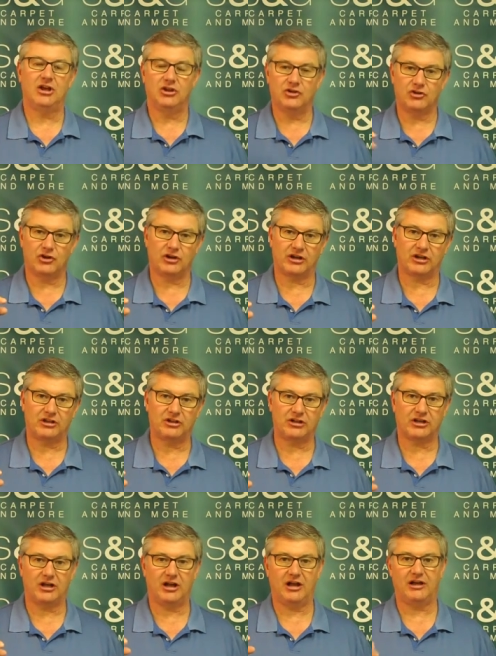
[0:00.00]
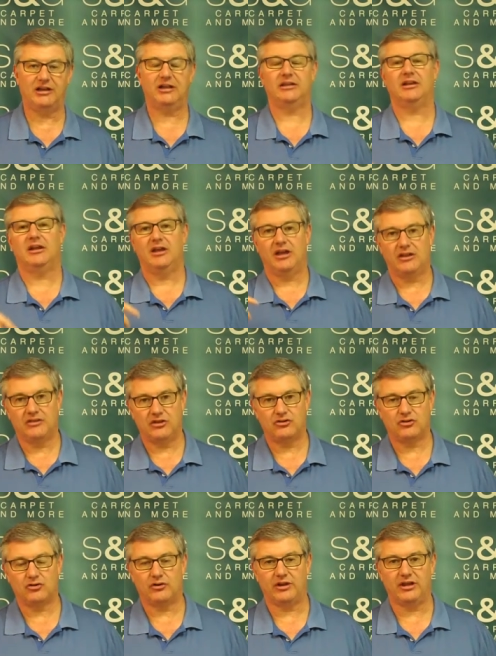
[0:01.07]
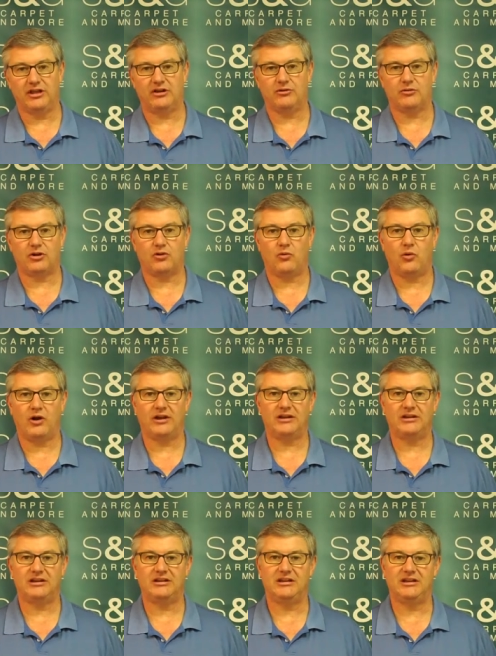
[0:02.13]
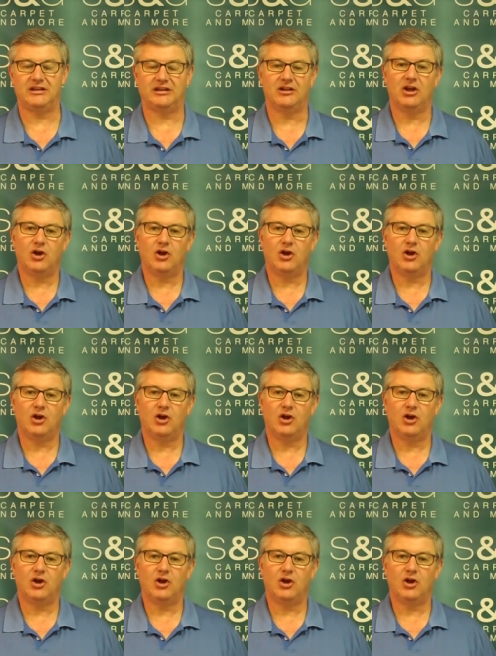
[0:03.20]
You're going to click on it, and then you're going to enter the quantity needed.